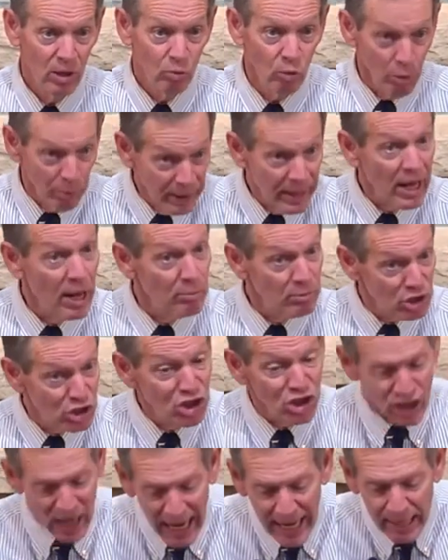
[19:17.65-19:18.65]
We'll become
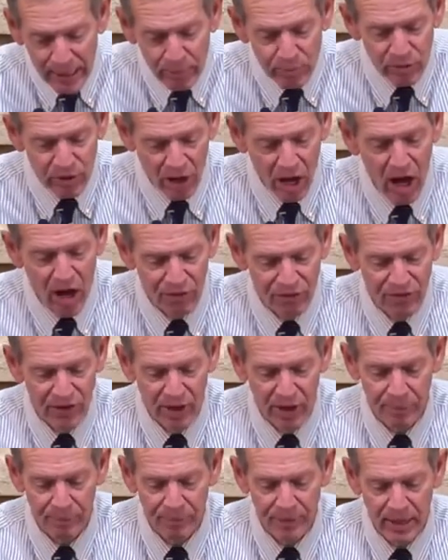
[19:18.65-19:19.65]
ashamed of
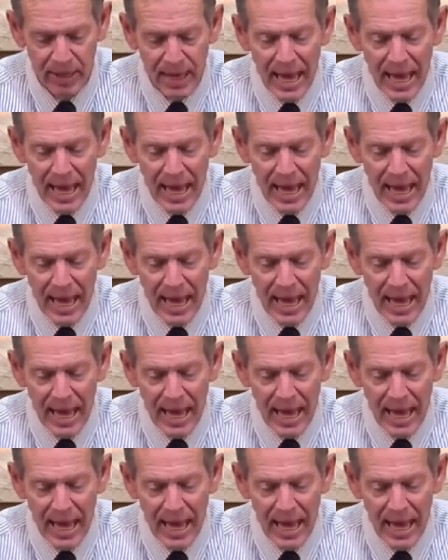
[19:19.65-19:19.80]
him.